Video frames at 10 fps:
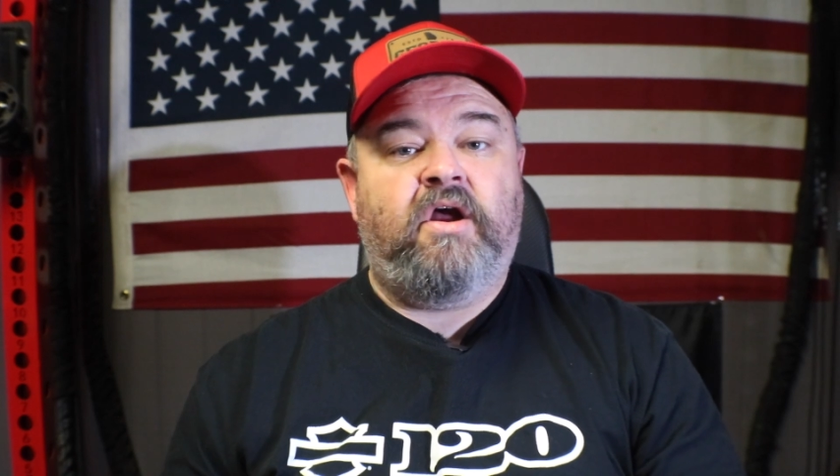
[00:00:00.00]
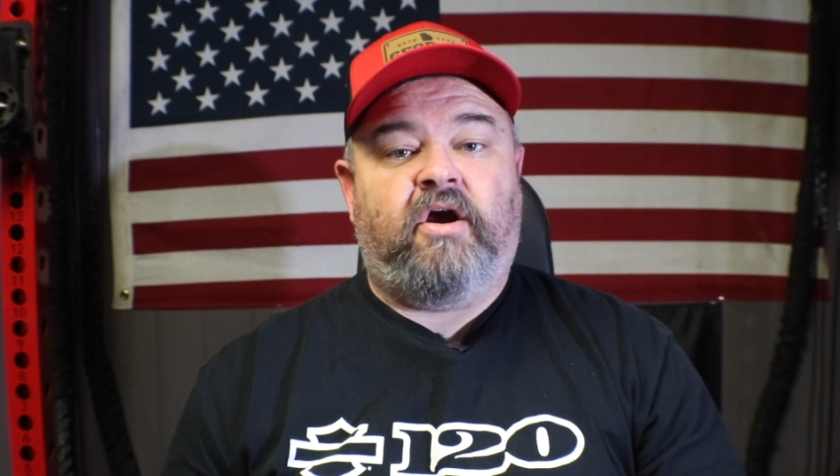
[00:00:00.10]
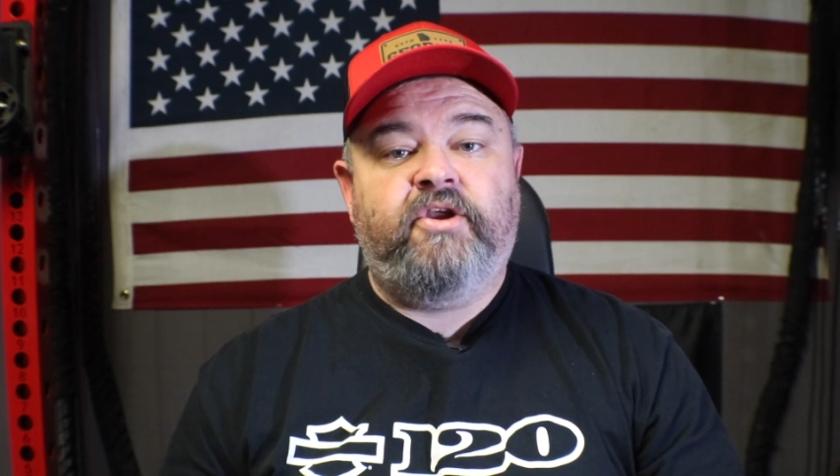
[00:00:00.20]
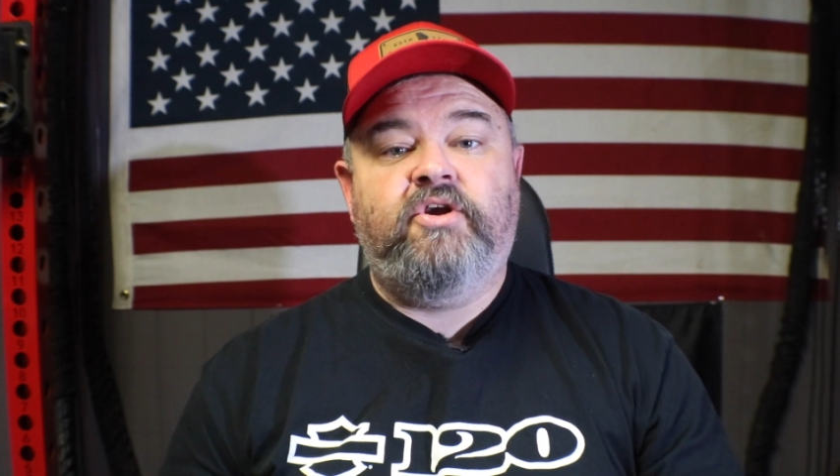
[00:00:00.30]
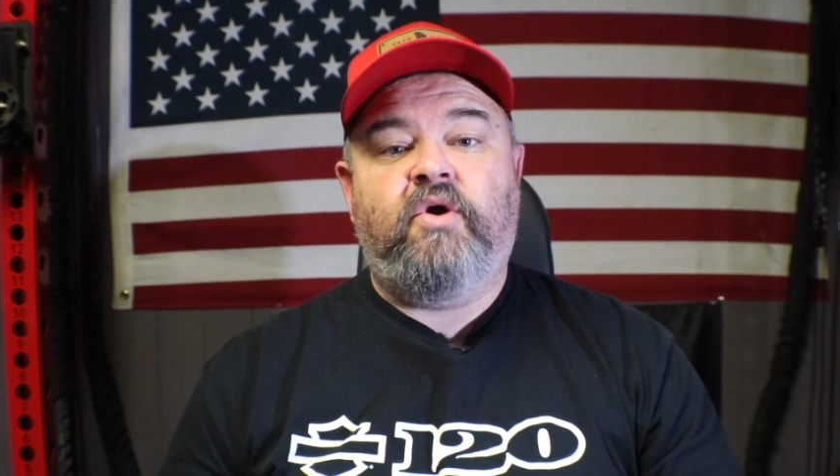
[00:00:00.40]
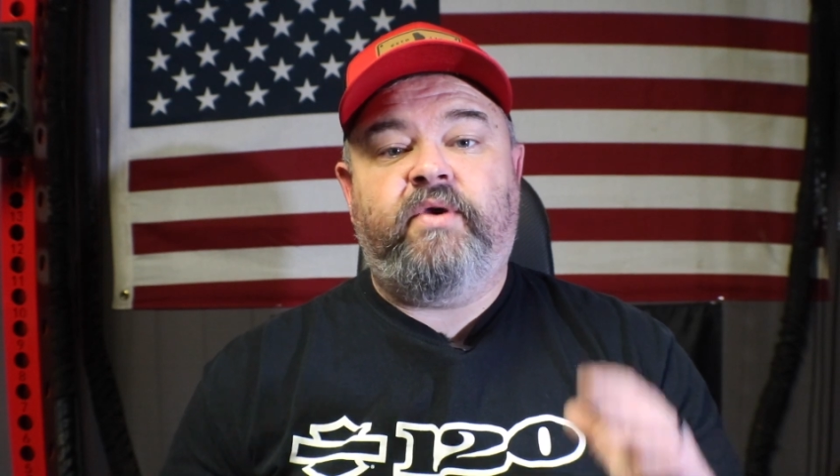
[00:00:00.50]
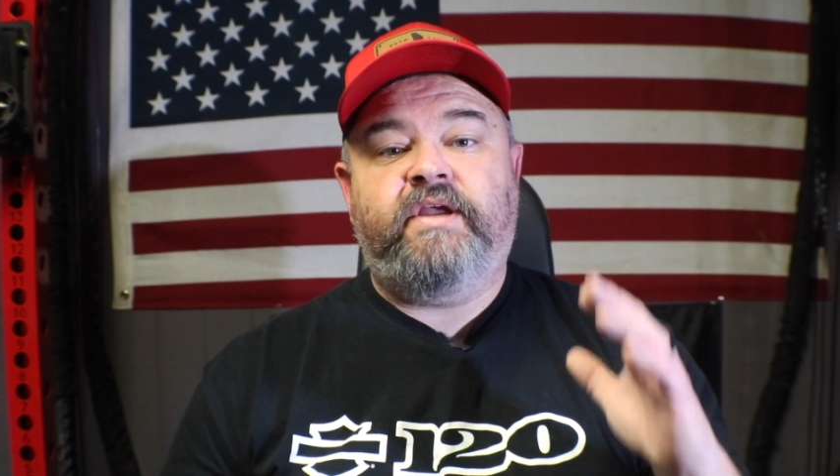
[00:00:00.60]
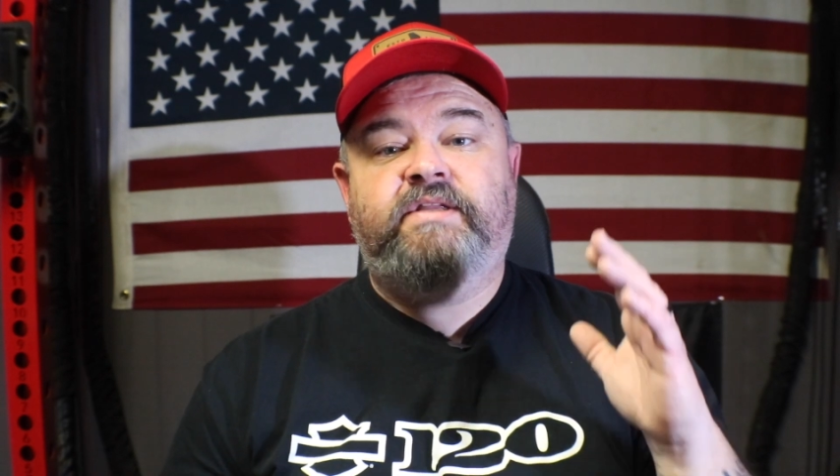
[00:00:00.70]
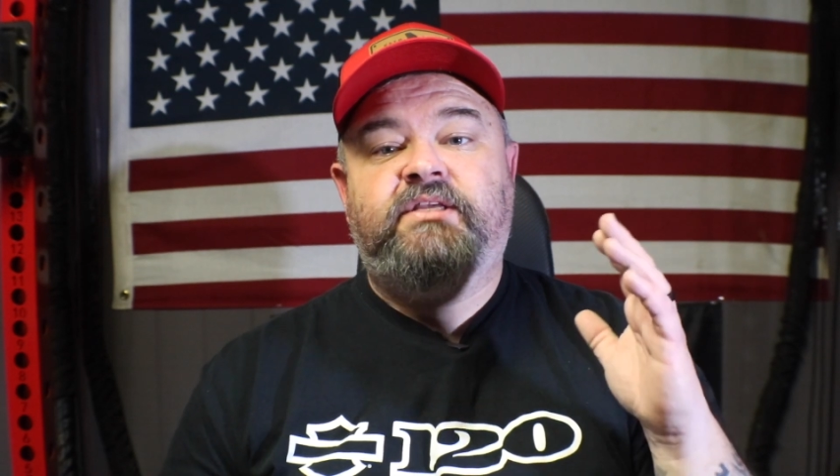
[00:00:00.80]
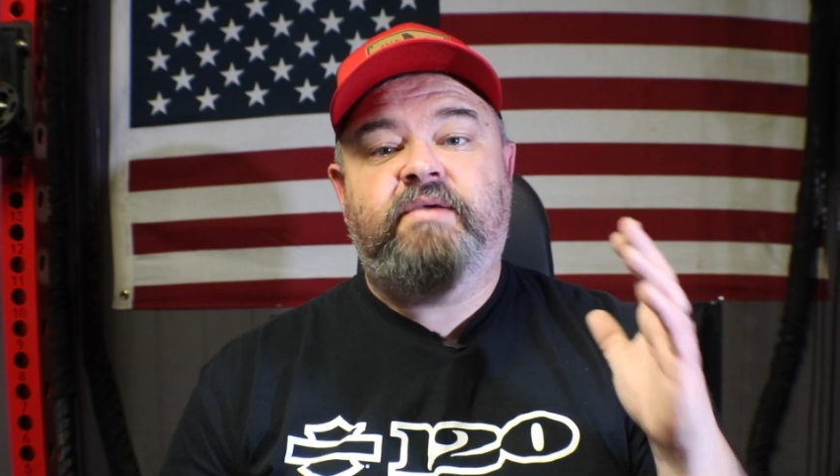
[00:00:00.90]
Are you going
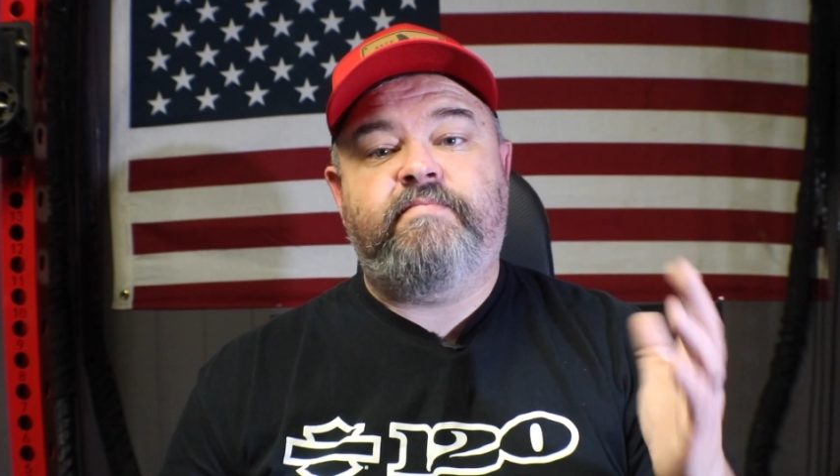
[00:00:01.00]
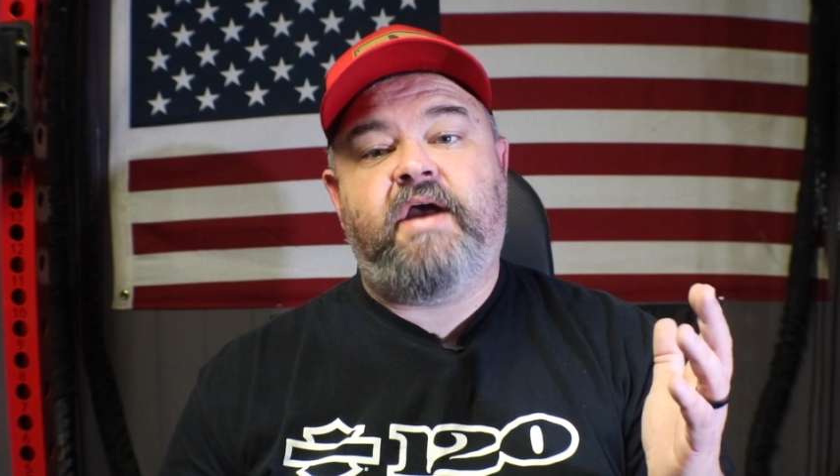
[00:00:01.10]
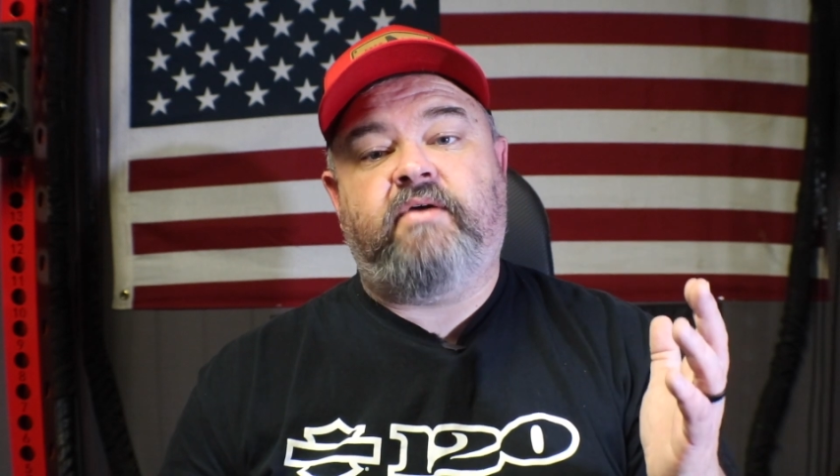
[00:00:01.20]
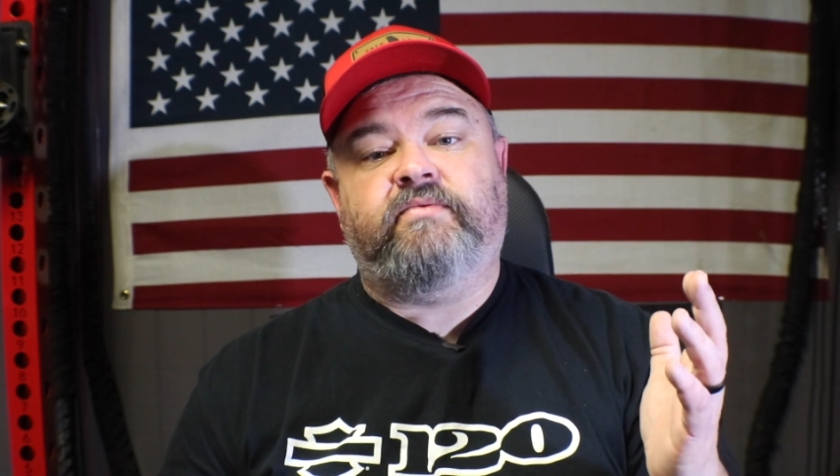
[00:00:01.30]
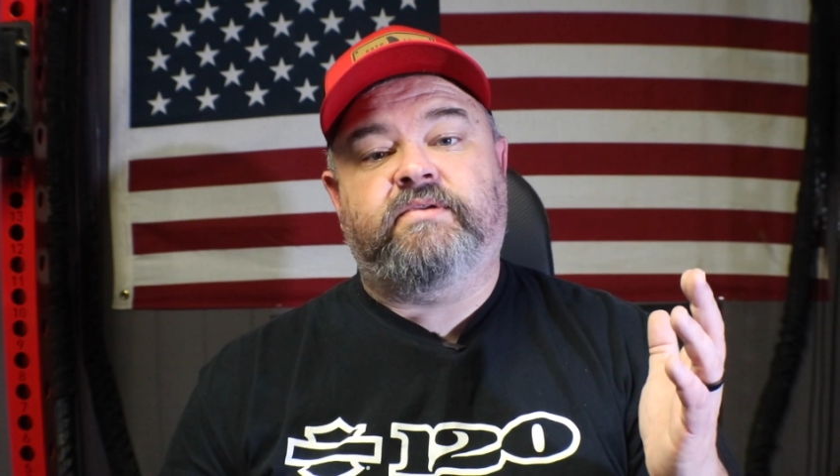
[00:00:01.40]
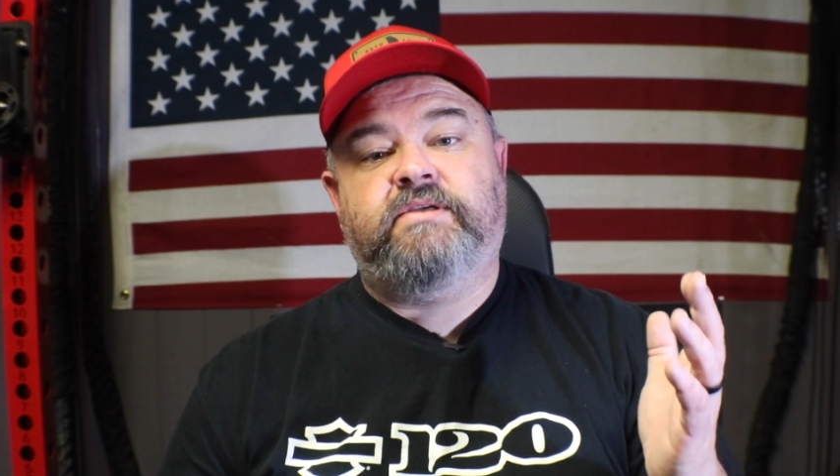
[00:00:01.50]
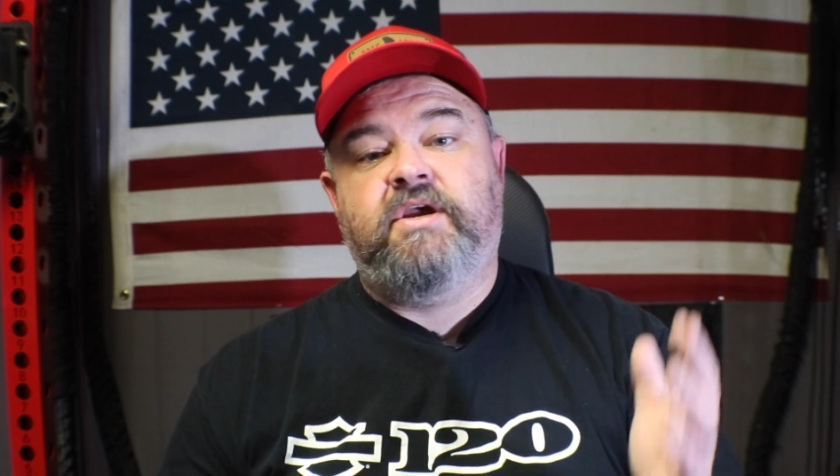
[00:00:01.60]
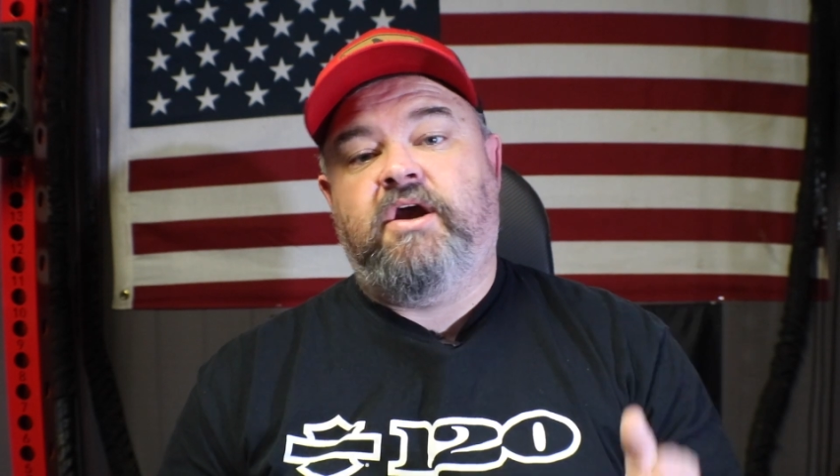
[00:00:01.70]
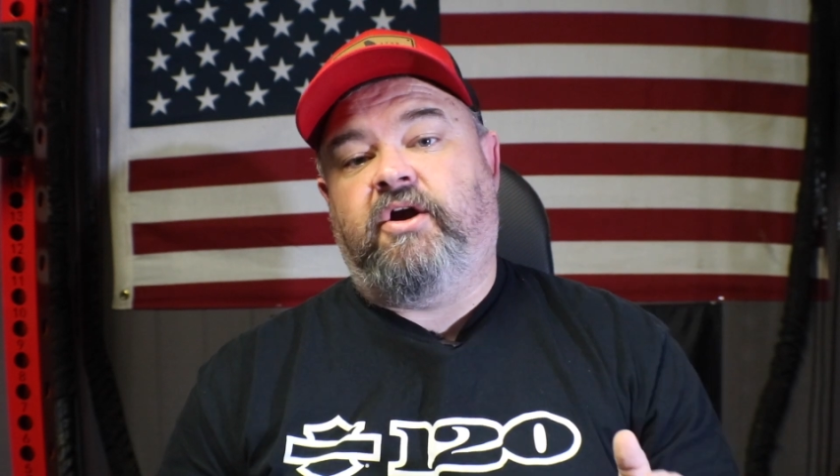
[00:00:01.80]
into the mountains?